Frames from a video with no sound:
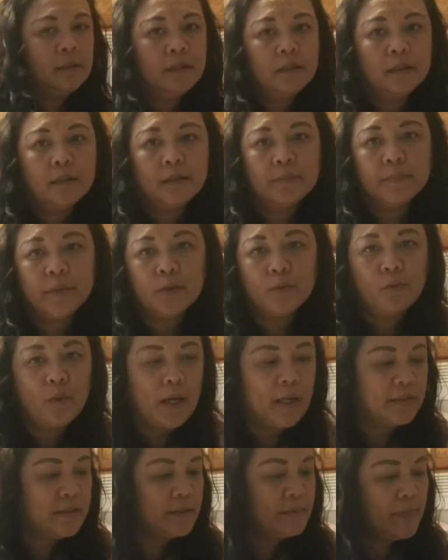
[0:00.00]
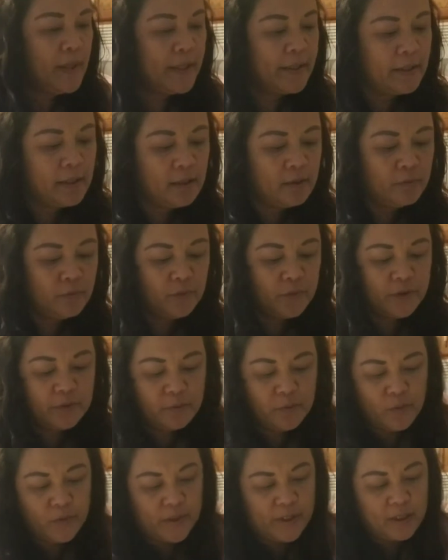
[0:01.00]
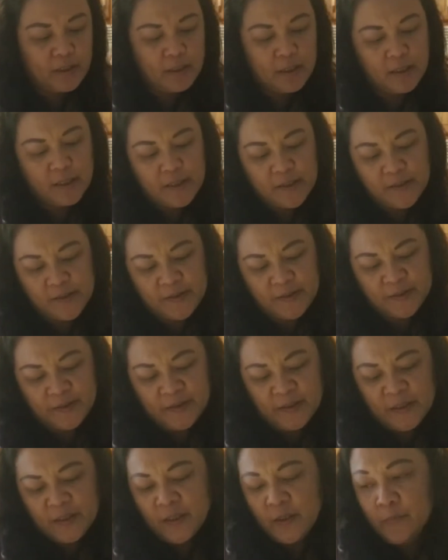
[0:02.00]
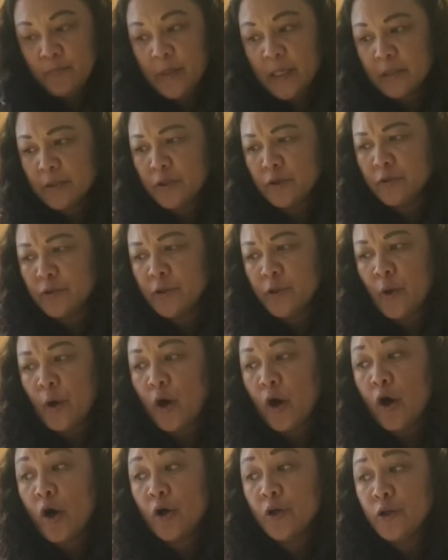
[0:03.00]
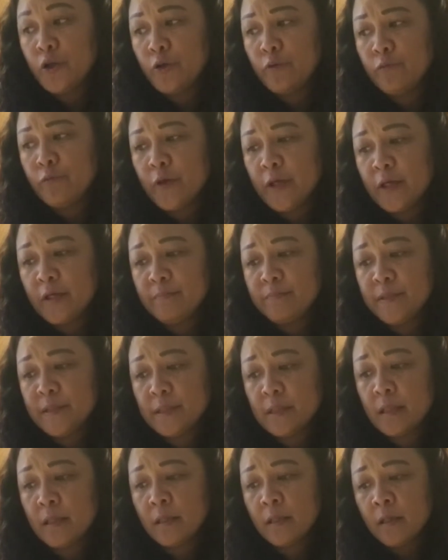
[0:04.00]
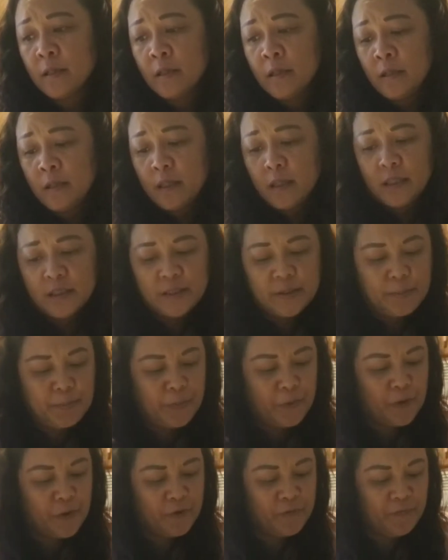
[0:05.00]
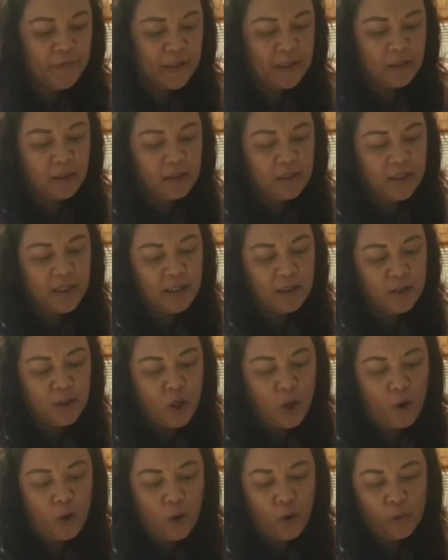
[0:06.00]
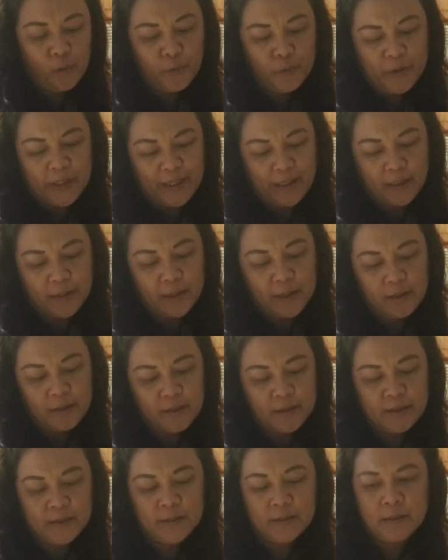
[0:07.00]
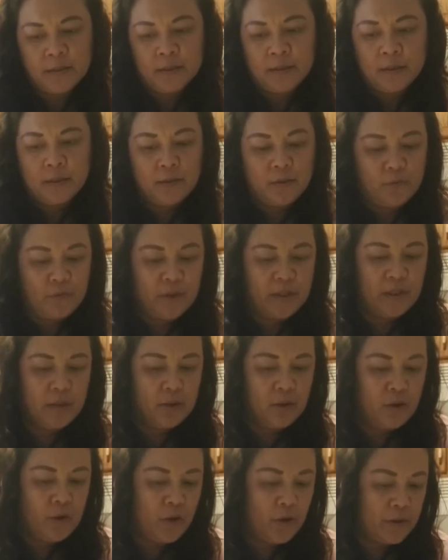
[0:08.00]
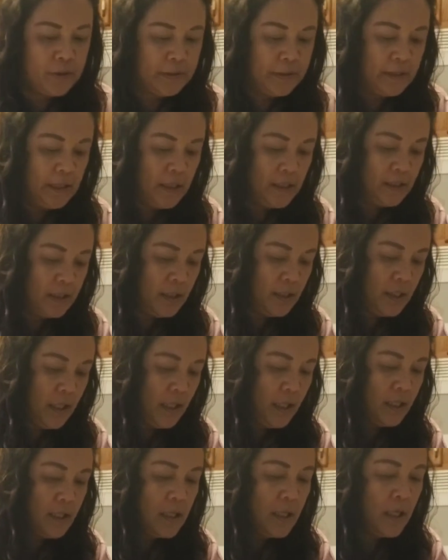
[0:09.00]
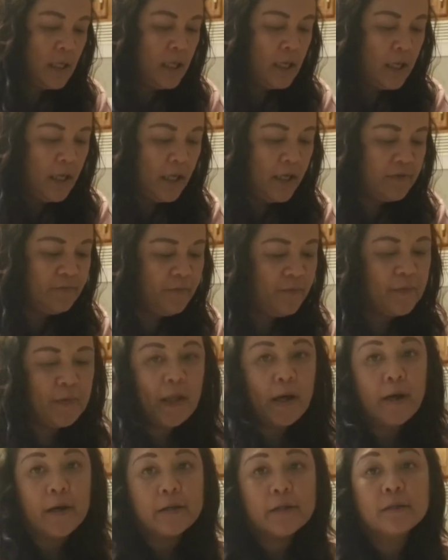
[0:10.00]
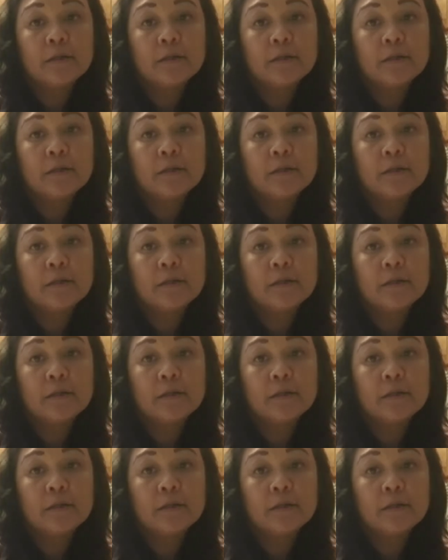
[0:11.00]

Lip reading: let me wash my hand real quick. Make sure all your ribs is perfectly coated with your seasoning and flour.